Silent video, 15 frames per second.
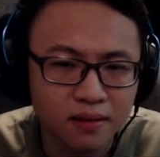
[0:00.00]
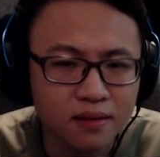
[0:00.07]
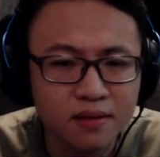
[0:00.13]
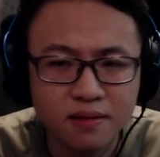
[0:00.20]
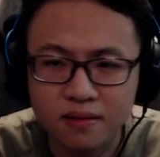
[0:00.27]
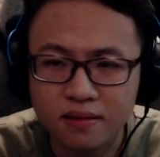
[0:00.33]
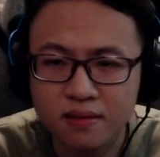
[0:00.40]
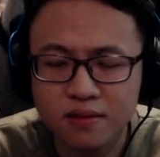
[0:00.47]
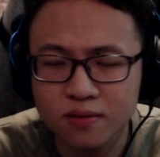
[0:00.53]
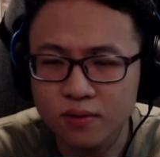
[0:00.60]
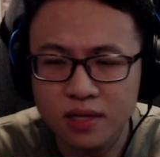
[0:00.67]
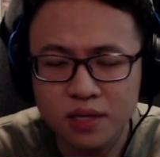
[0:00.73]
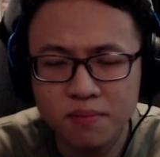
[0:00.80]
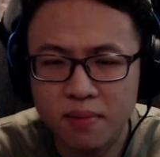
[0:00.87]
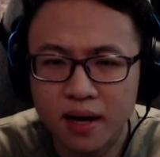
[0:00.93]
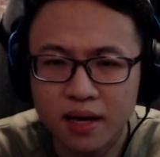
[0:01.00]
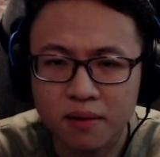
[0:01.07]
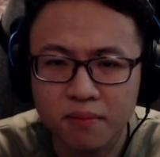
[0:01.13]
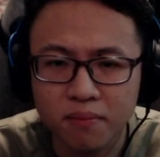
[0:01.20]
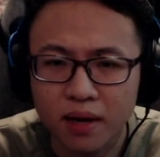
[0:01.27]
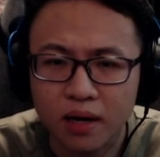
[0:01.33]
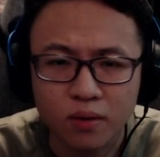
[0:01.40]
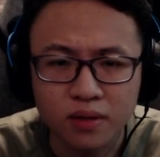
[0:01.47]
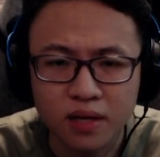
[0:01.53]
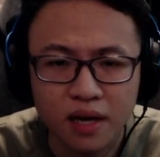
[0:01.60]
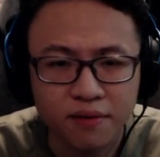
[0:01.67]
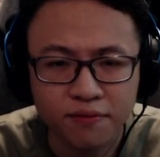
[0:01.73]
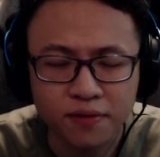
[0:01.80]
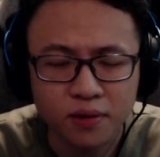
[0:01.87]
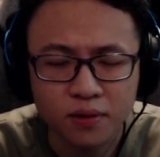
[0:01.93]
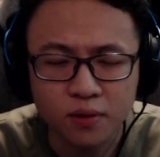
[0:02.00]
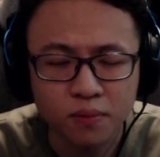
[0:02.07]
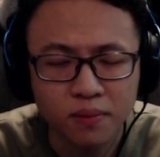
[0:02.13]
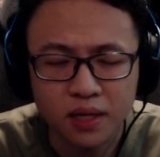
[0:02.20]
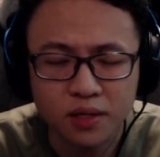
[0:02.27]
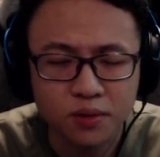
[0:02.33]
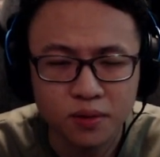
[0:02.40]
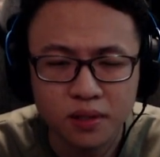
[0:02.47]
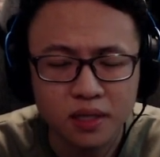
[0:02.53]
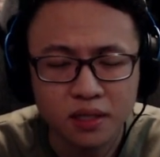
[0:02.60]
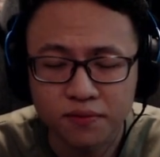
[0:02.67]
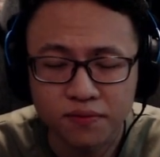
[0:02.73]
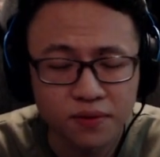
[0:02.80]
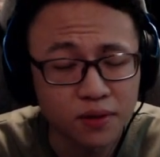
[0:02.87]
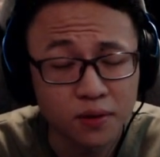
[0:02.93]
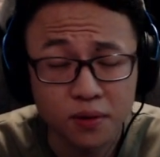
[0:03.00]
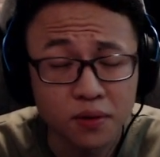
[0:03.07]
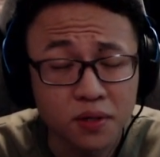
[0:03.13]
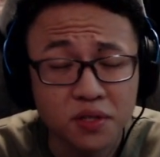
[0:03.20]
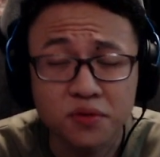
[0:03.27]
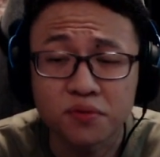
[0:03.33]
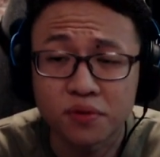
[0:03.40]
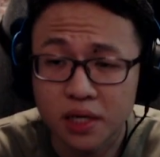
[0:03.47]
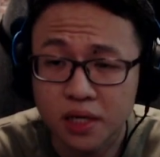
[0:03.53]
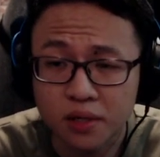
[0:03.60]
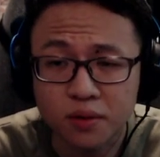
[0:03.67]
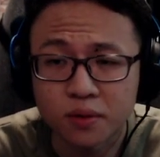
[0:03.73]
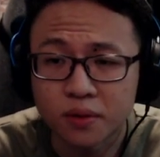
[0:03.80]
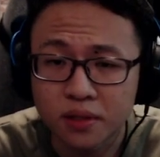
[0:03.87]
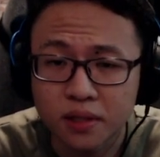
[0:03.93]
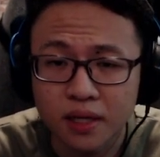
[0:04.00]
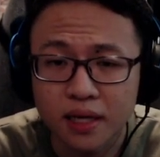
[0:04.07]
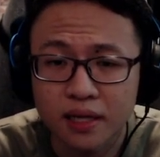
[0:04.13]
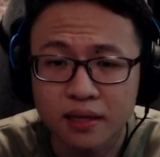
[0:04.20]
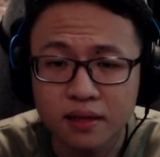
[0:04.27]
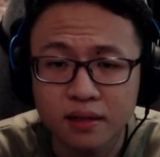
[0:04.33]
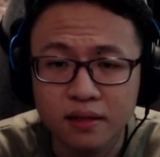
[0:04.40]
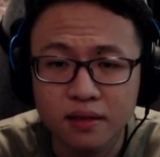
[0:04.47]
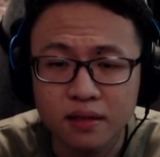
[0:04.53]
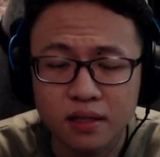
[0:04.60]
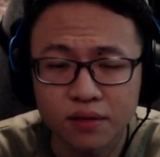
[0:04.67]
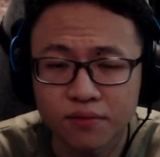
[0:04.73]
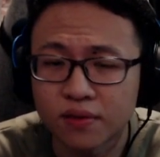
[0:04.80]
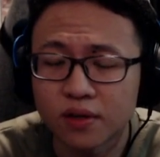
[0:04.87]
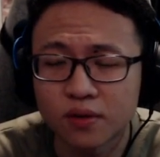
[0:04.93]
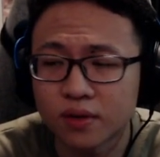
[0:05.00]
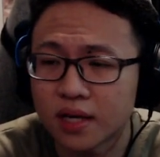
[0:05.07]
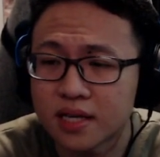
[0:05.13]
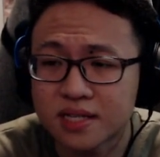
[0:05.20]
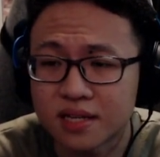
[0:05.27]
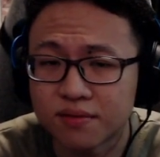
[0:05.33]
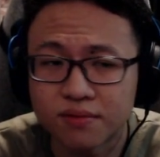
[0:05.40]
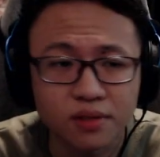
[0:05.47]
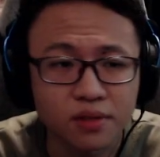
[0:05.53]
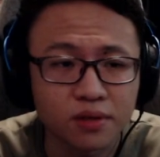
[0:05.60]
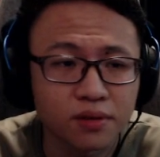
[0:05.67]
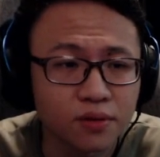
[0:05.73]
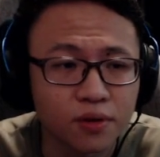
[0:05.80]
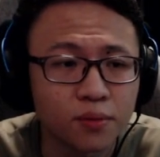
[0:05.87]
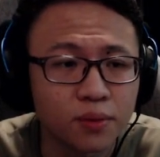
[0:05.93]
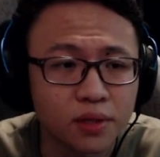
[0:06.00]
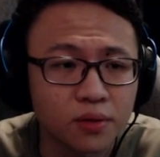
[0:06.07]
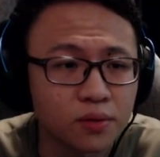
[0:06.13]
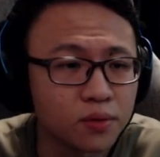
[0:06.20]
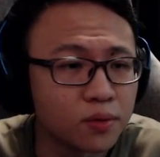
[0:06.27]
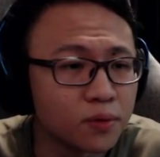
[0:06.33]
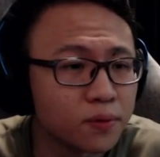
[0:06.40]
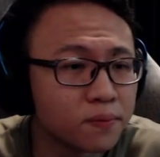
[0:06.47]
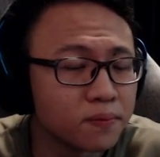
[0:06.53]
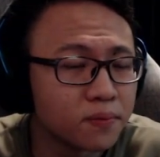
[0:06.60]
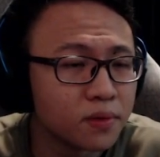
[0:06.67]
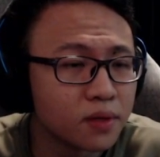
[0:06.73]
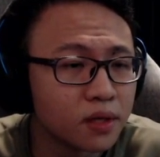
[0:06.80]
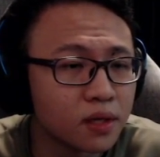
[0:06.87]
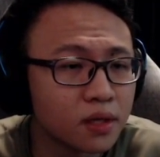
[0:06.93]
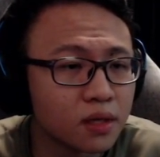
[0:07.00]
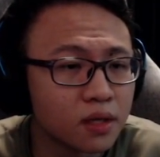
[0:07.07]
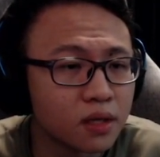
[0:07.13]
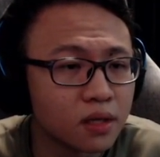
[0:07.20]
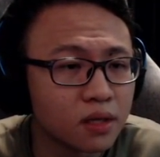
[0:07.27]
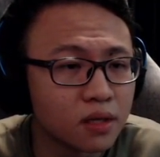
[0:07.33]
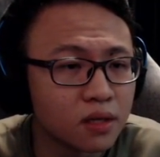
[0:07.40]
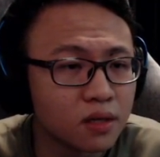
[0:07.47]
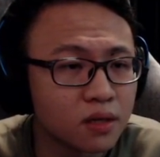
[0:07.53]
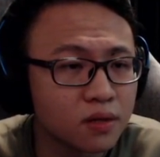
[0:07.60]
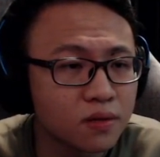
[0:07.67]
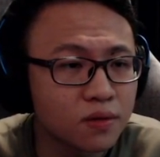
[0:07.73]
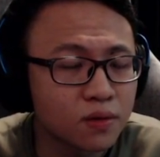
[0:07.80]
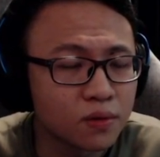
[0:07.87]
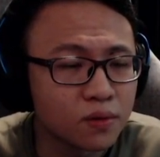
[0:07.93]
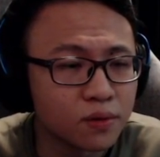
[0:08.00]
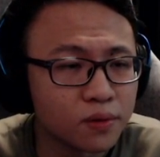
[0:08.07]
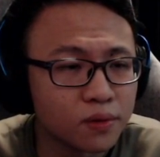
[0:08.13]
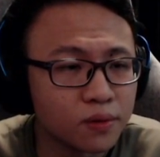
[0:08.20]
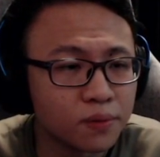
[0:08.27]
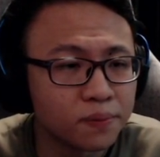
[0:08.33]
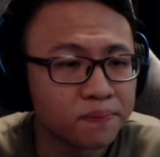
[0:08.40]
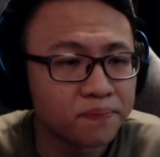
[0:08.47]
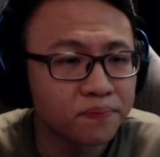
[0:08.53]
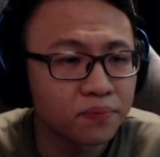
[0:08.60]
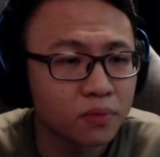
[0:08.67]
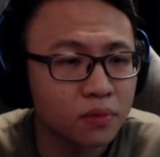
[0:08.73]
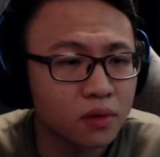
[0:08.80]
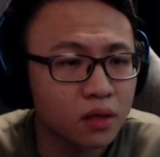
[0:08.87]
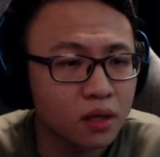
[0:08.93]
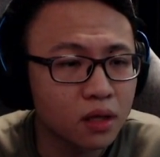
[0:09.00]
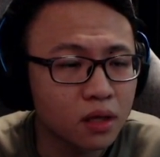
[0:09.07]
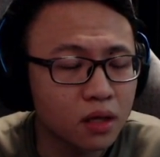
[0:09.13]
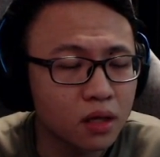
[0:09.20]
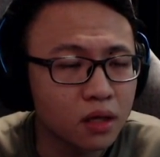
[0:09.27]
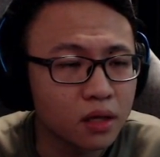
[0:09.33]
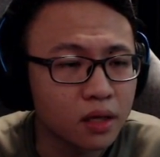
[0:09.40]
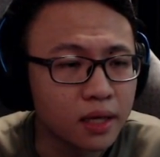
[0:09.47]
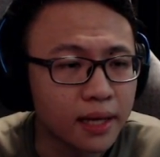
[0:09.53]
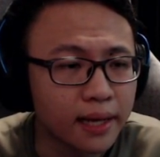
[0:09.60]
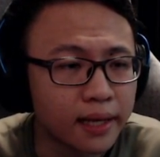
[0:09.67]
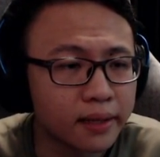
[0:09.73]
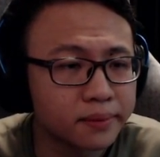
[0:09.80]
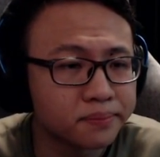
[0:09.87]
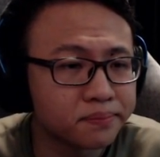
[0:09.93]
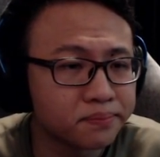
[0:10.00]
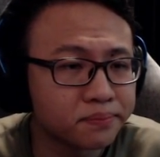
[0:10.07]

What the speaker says: it's only my own effort to make sure that the video is really good and giving you guys everything you all want to know. So yeah.